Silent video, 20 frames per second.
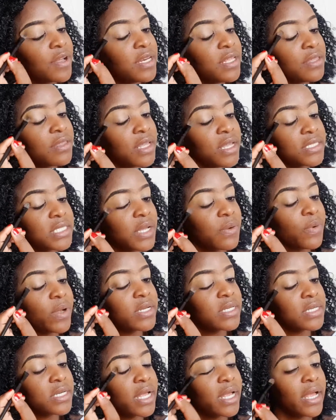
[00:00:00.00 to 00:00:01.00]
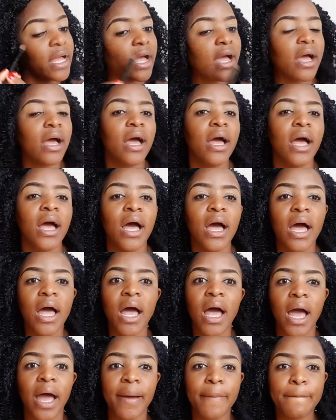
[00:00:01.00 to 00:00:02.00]
funny thing is I went and
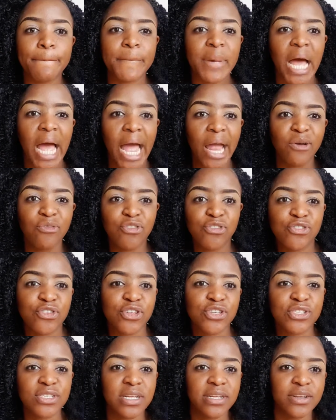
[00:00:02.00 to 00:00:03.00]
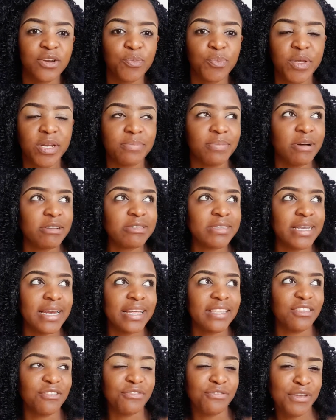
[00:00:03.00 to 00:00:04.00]
I researched a little bit about
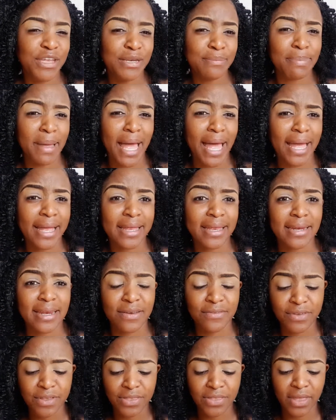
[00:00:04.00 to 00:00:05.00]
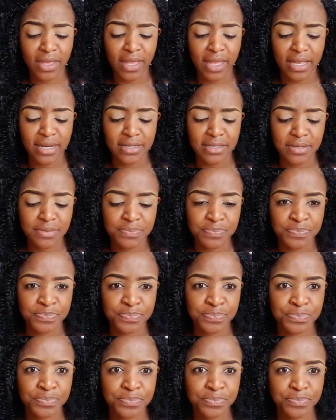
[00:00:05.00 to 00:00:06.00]
the feedback and everything, and
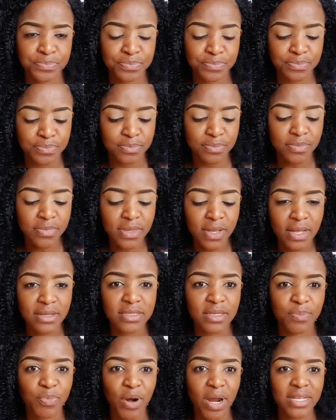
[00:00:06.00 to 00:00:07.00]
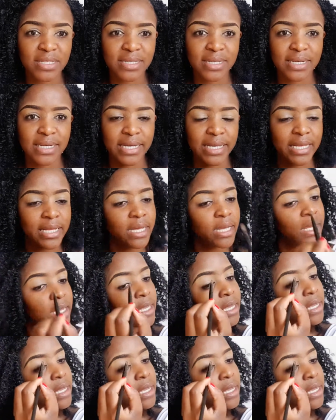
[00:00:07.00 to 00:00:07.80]
surprisingly